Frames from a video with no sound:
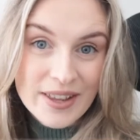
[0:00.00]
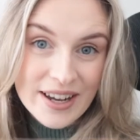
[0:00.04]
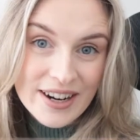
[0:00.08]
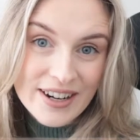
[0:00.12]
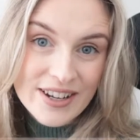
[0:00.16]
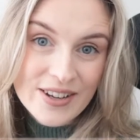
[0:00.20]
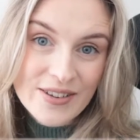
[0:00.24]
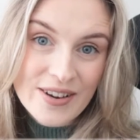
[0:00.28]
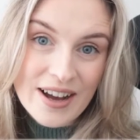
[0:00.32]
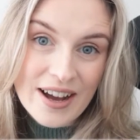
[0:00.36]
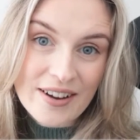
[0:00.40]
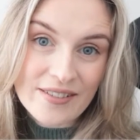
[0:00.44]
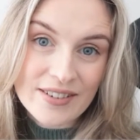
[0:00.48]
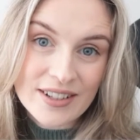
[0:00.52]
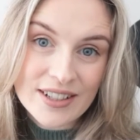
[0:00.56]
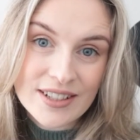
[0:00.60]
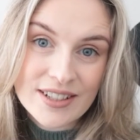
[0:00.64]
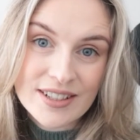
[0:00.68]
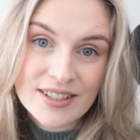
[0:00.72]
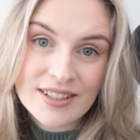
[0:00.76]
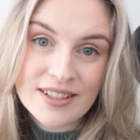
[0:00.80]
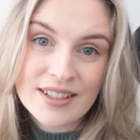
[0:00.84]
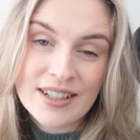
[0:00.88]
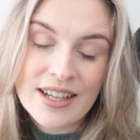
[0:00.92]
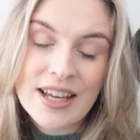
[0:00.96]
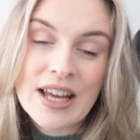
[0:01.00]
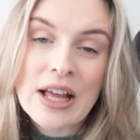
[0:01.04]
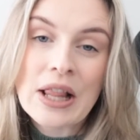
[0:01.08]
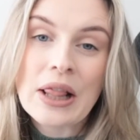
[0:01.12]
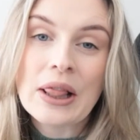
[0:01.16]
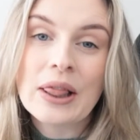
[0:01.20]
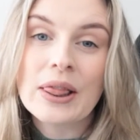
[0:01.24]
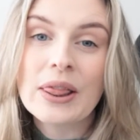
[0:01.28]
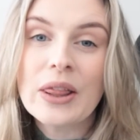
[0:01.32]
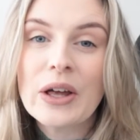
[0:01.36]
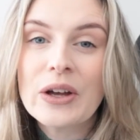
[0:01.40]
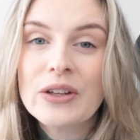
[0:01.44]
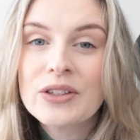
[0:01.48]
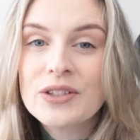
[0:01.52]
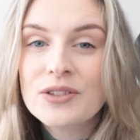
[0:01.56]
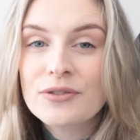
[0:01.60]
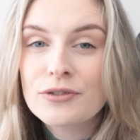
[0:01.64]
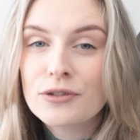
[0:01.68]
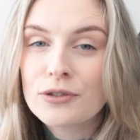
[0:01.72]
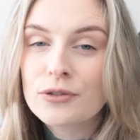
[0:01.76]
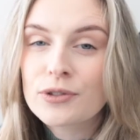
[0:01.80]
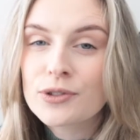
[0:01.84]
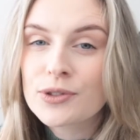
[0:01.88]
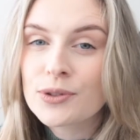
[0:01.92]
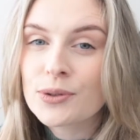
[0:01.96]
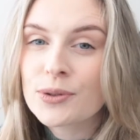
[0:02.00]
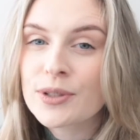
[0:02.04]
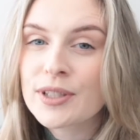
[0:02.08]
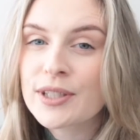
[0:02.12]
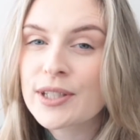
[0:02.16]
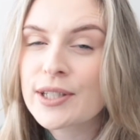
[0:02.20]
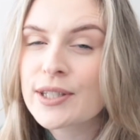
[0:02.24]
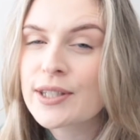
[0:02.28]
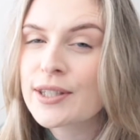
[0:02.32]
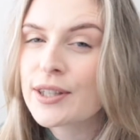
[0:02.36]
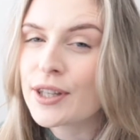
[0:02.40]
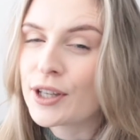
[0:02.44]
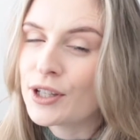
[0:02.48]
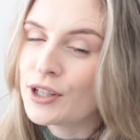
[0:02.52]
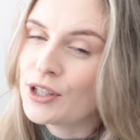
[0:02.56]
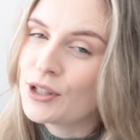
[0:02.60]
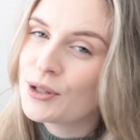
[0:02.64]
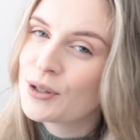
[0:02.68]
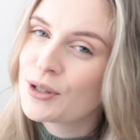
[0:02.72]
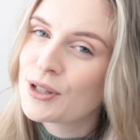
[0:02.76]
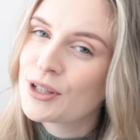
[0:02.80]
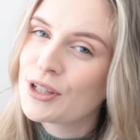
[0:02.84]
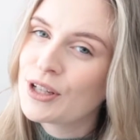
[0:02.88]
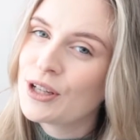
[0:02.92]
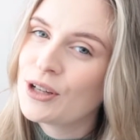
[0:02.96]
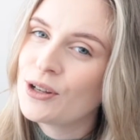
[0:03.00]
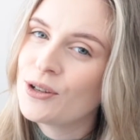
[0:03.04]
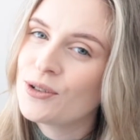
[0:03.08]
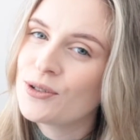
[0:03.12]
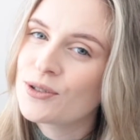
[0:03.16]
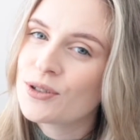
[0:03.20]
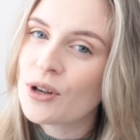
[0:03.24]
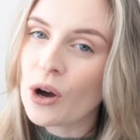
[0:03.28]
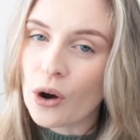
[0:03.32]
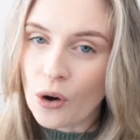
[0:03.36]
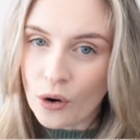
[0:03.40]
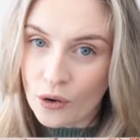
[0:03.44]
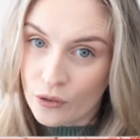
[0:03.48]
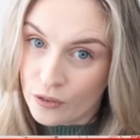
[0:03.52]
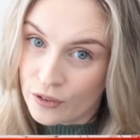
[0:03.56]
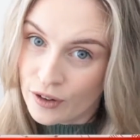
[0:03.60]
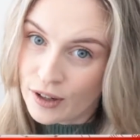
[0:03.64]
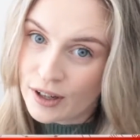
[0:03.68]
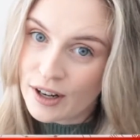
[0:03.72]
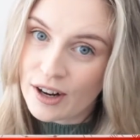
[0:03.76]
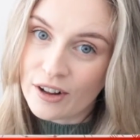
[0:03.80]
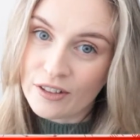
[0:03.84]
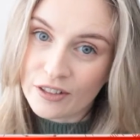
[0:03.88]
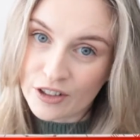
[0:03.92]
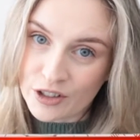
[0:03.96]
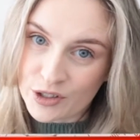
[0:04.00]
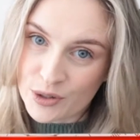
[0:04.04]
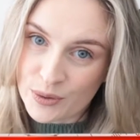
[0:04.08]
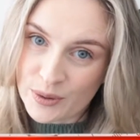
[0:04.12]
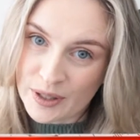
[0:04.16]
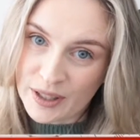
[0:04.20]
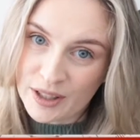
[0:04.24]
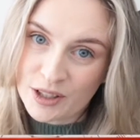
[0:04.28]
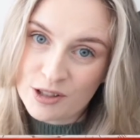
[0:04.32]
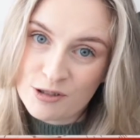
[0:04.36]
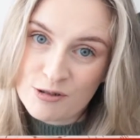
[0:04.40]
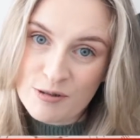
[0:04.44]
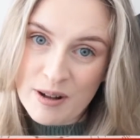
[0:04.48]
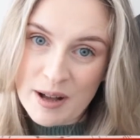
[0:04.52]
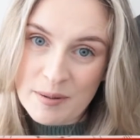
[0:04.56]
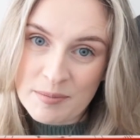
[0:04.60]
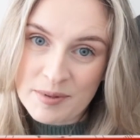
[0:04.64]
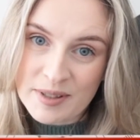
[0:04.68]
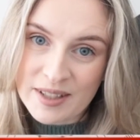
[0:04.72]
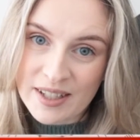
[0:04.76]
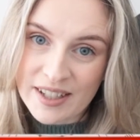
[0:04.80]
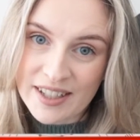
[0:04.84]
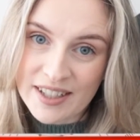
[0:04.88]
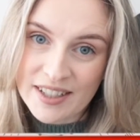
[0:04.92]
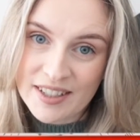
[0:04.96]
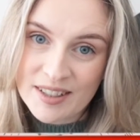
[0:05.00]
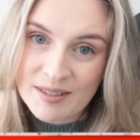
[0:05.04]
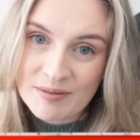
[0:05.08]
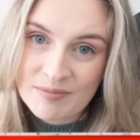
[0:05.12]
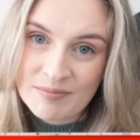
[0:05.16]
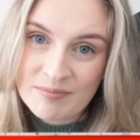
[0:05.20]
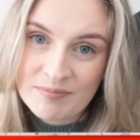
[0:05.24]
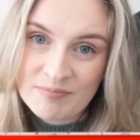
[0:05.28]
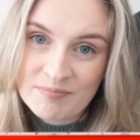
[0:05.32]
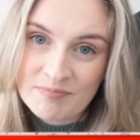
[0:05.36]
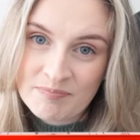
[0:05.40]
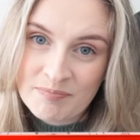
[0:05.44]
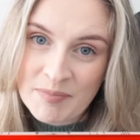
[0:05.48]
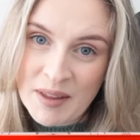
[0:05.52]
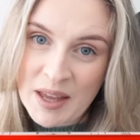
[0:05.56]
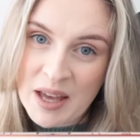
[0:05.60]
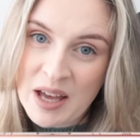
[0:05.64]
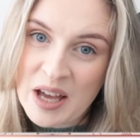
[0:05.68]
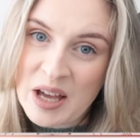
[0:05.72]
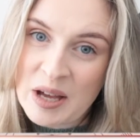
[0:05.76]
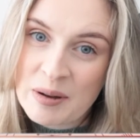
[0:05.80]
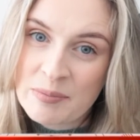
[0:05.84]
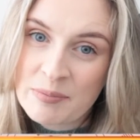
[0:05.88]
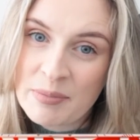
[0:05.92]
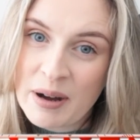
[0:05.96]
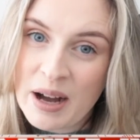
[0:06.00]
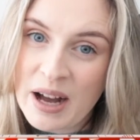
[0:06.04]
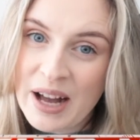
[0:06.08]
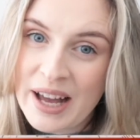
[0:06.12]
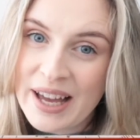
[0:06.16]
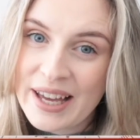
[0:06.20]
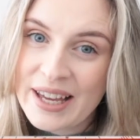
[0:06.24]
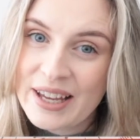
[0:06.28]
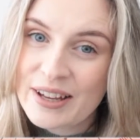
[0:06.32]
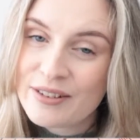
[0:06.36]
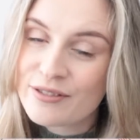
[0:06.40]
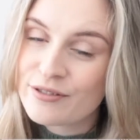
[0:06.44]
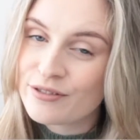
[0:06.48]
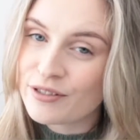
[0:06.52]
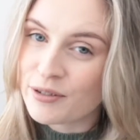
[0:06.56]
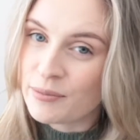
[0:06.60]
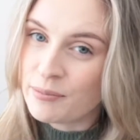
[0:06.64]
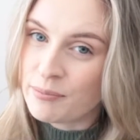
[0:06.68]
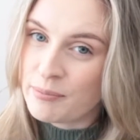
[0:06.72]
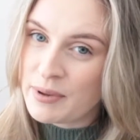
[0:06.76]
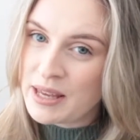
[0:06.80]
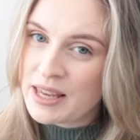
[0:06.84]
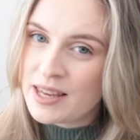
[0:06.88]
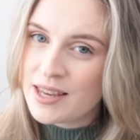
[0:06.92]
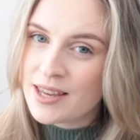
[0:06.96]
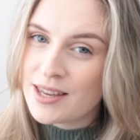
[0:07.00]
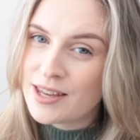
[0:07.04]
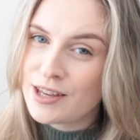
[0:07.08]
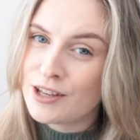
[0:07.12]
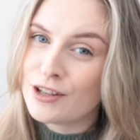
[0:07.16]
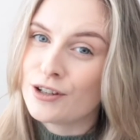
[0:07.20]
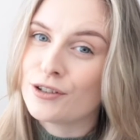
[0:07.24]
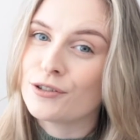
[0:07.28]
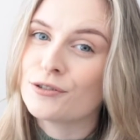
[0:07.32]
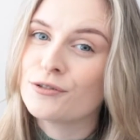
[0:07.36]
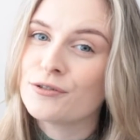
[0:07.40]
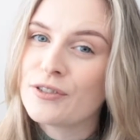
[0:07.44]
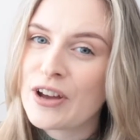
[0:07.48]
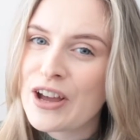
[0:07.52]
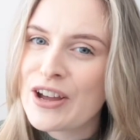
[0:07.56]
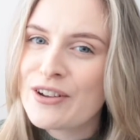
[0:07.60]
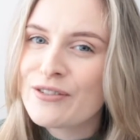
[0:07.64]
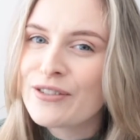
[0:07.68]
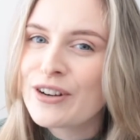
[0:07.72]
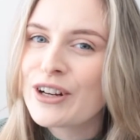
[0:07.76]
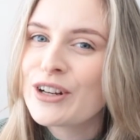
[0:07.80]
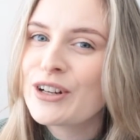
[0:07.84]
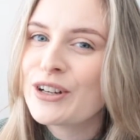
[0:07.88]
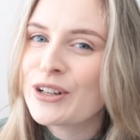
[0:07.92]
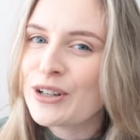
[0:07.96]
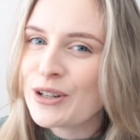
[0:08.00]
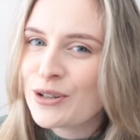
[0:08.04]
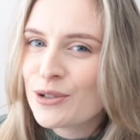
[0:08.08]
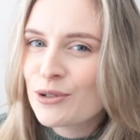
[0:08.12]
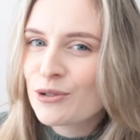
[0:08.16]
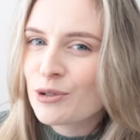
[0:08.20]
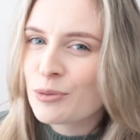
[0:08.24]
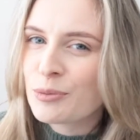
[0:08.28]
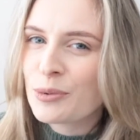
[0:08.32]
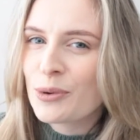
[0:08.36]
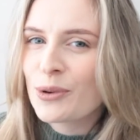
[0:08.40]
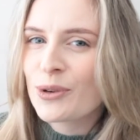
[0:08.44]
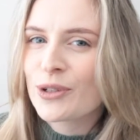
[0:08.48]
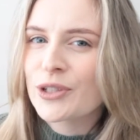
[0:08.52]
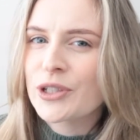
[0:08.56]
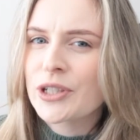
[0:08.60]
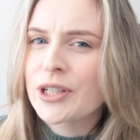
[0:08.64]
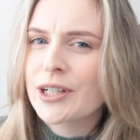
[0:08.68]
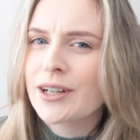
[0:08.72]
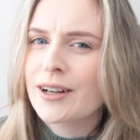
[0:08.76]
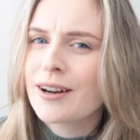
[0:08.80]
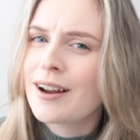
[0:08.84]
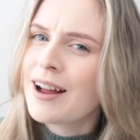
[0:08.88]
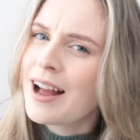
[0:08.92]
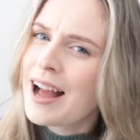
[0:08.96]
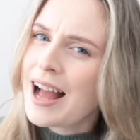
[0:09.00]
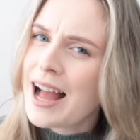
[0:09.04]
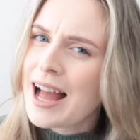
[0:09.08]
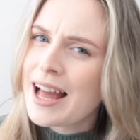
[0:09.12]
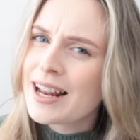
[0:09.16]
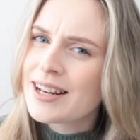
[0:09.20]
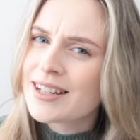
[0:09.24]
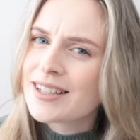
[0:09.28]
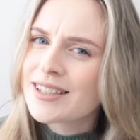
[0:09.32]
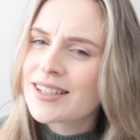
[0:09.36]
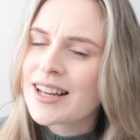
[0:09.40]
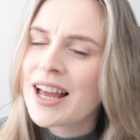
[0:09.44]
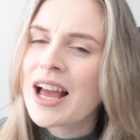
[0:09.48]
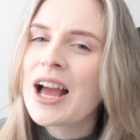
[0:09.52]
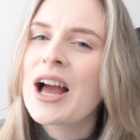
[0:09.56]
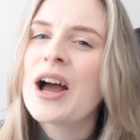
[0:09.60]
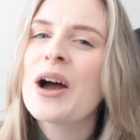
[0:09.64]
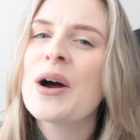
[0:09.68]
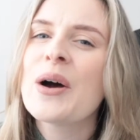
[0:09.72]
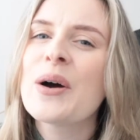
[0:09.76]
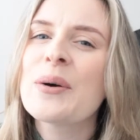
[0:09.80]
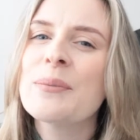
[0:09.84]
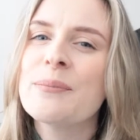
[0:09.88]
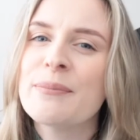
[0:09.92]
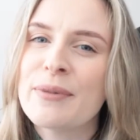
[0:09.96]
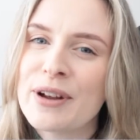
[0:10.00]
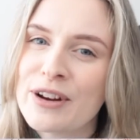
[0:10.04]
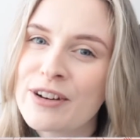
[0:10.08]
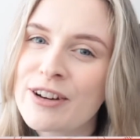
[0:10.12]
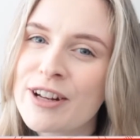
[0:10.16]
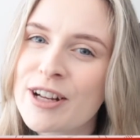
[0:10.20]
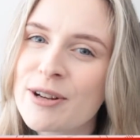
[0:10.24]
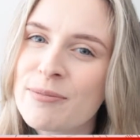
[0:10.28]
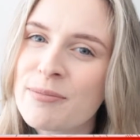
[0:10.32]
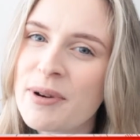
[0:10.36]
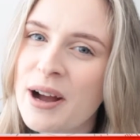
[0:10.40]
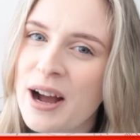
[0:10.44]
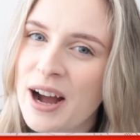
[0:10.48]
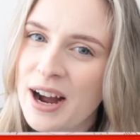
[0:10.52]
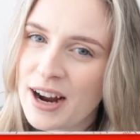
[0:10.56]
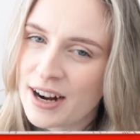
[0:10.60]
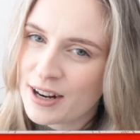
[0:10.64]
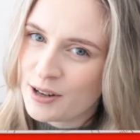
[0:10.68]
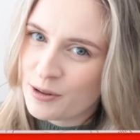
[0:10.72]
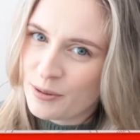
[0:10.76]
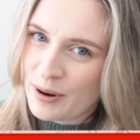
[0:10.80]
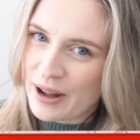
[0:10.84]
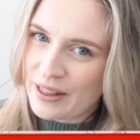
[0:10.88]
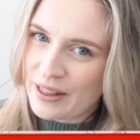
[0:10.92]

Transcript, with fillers: there you have it. Lots of resources that you can use over on the Twinkl website. Bye from me, your favourite news reporter, and Miriam, our